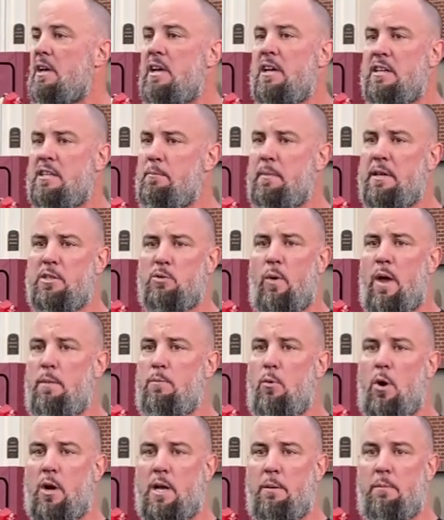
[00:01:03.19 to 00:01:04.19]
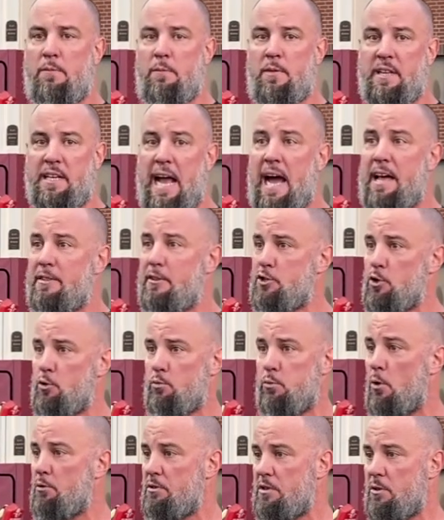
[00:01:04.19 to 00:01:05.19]
Because it means way more coming from the guy that you
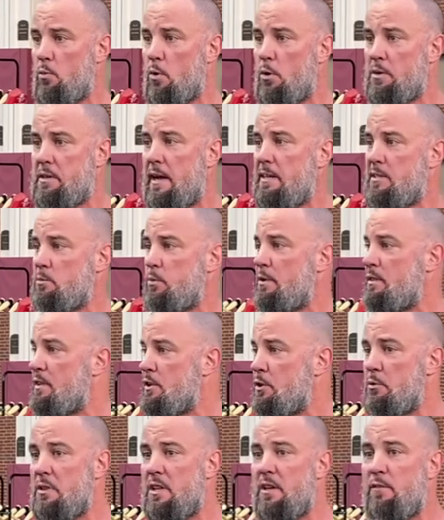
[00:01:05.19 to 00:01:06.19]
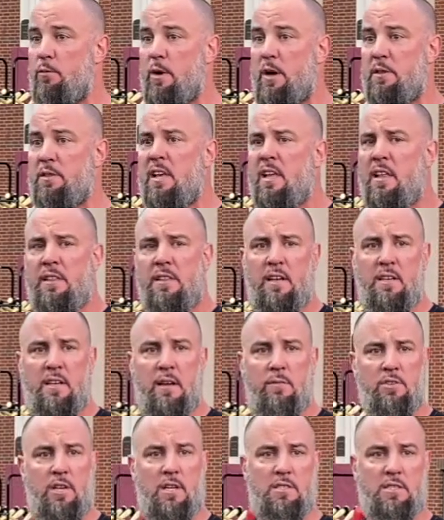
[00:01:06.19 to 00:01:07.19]
rode to the workouts with, that you live with, than it
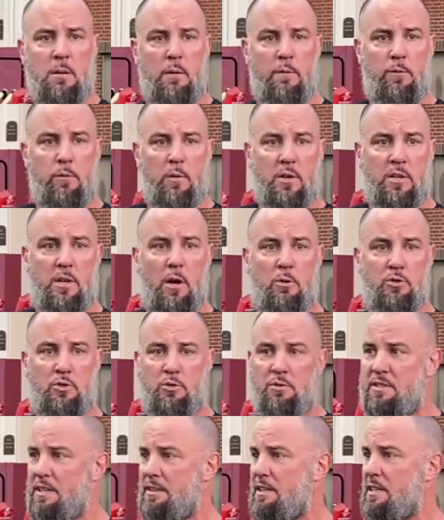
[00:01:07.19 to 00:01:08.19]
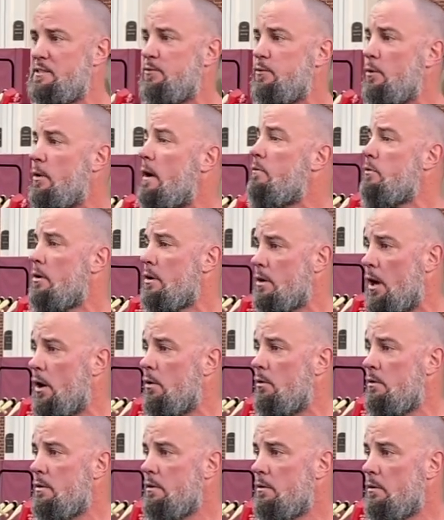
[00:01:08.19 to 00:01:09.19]
ever does coming from a coach who did this forever ago.
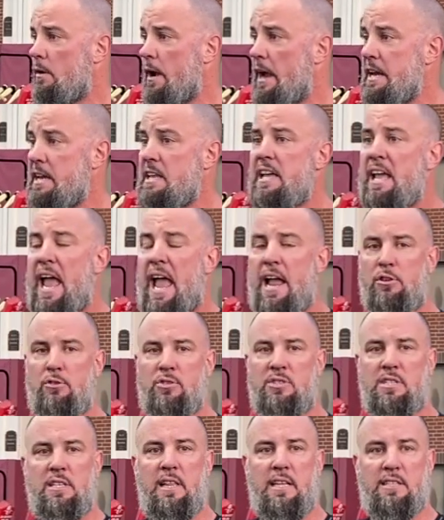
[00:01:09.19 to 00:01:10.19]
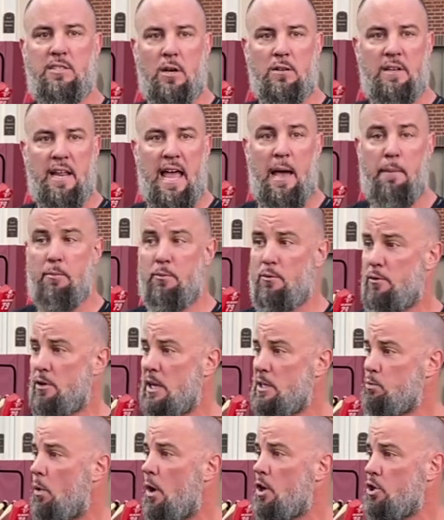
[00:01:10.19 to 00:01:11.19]
Right? And you see that start to happen. you
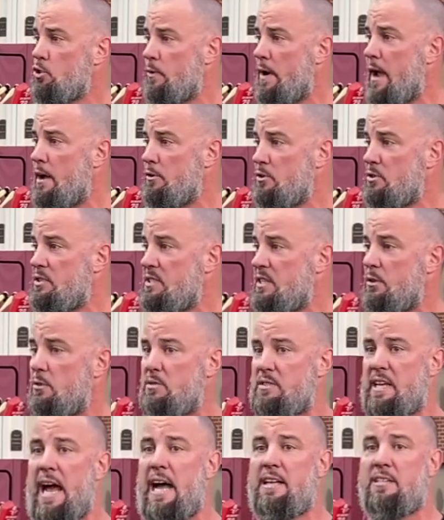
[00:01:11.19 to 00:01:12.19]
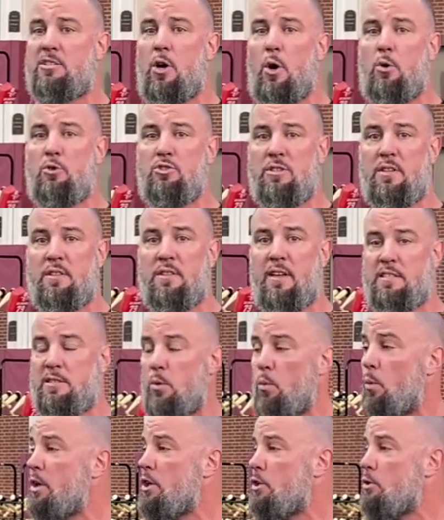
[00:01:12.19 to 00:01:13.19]
guys watch around, you see those guys coaching the things
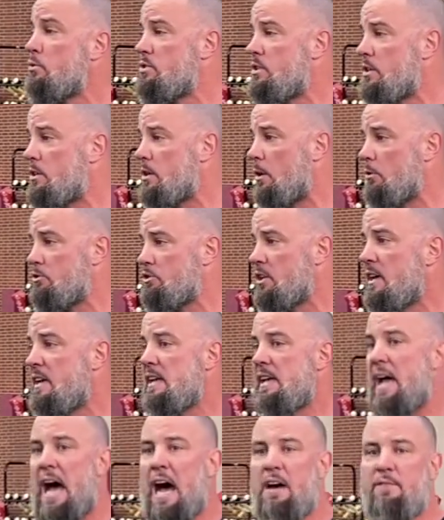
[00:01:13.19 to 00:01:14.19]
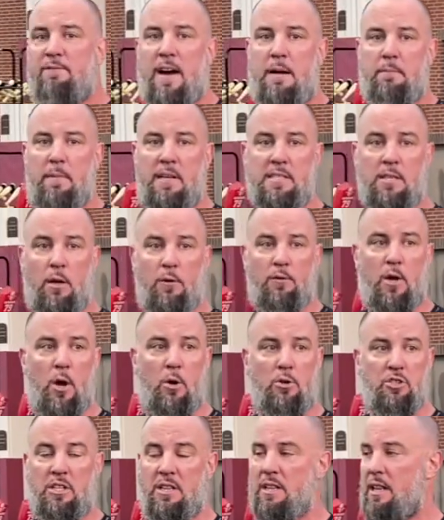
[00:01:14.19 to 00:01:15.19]
that we used to coach. I find myself
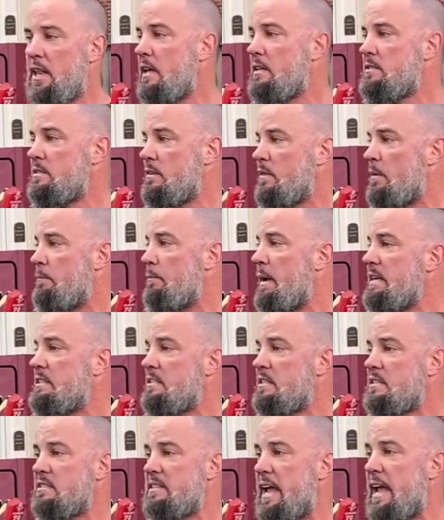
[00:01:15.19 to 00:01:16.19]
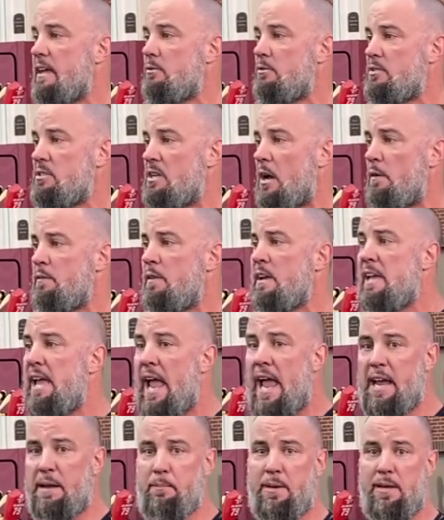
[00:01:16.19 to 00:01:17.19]
coaching less of the basic standard stuff
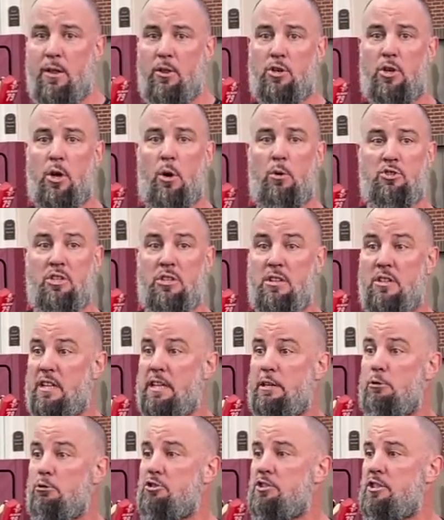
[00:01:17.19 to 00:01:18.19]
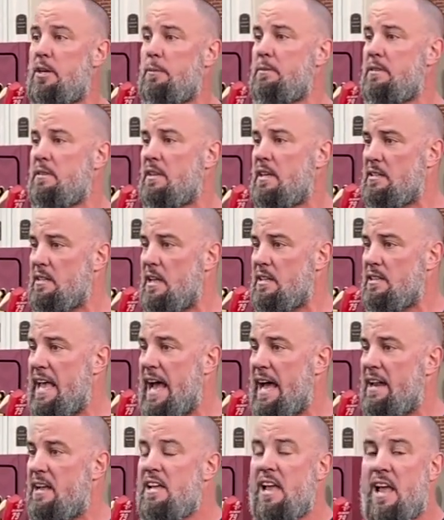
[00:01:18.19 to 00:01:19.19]
and being able to coach leadership and things like
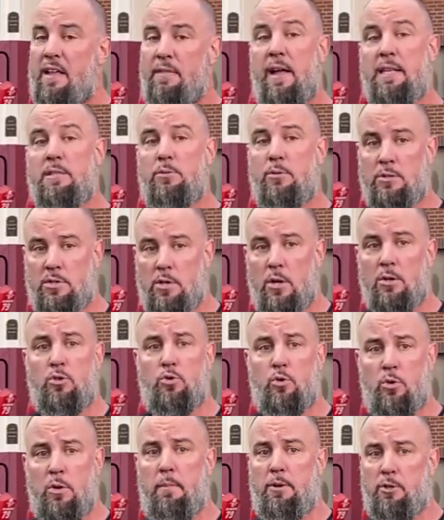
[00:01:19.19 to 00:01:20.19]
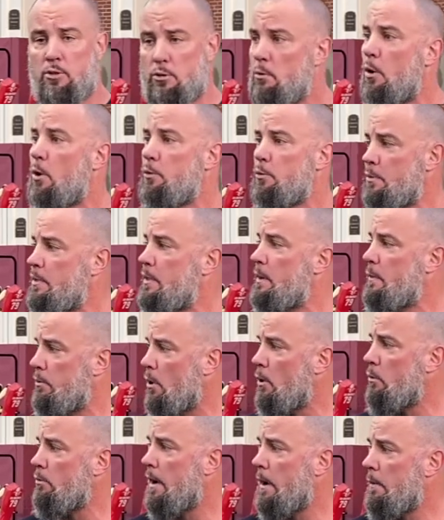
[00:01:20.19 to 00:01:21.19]
that. That's when you start to truly measure growth within the
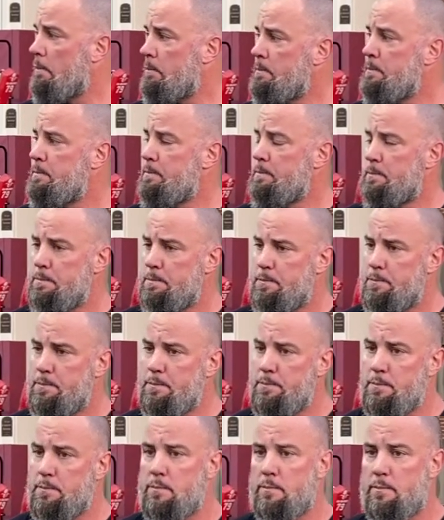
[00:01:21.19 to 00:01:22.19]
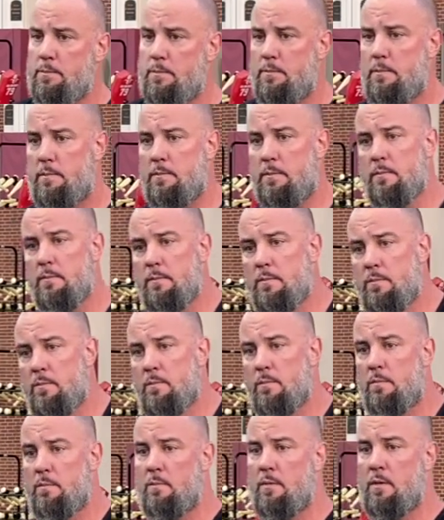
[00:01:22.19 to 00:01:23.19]
program are there any guys that have just
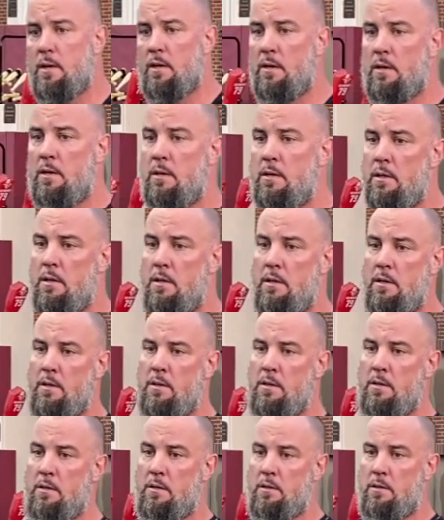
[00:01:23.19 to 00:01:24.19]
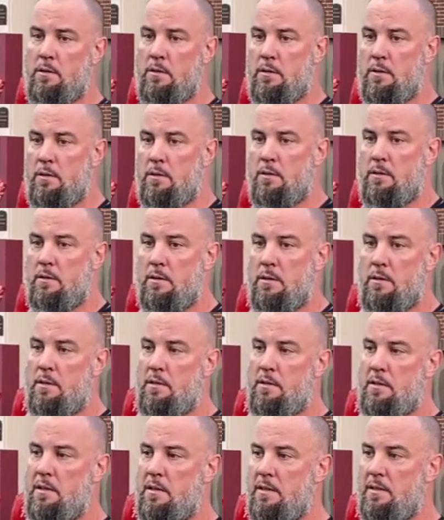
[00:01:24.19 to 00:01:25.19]
brought it consistently beginning to end throughout all
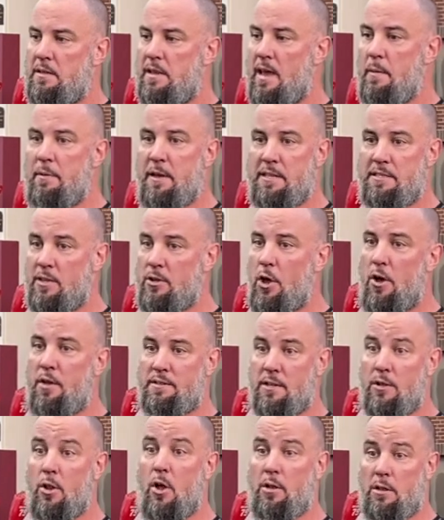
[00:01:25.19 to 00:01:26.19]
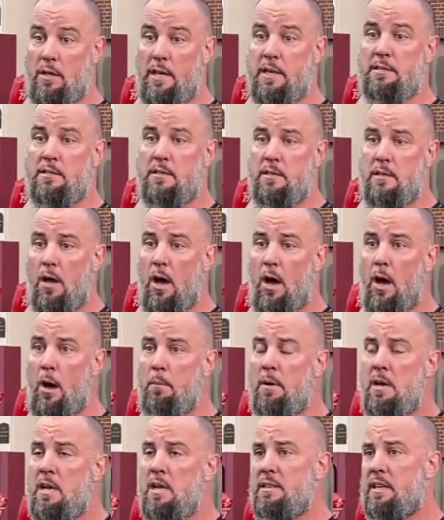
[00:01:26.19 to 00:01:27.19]
12 games? Yeah, man, that's a, long, a long list. Um,
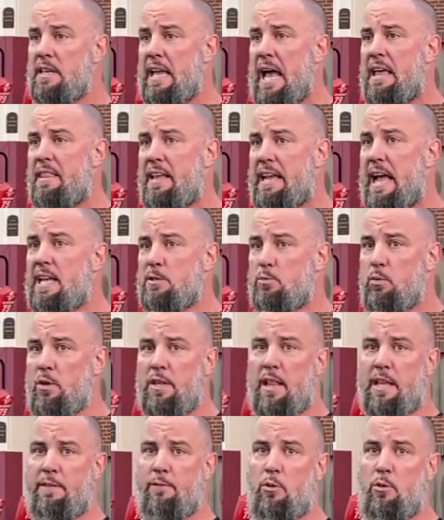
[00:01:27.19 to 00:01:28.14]
the guy, the guys really like.